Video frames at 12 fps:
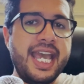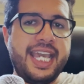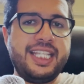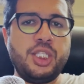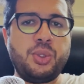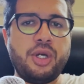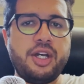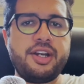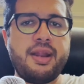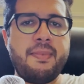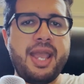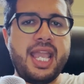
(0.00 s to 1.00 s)
hit the
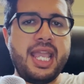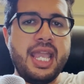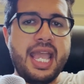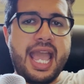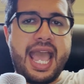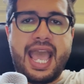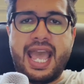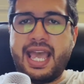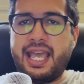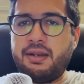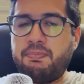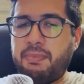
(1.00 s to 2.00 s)
200 MA,
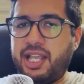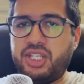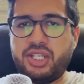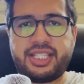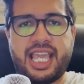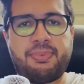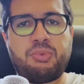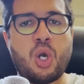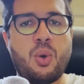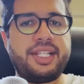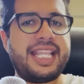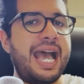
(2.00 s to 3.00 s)
and it just kept
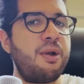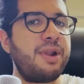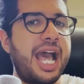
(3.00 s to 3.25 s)
going down.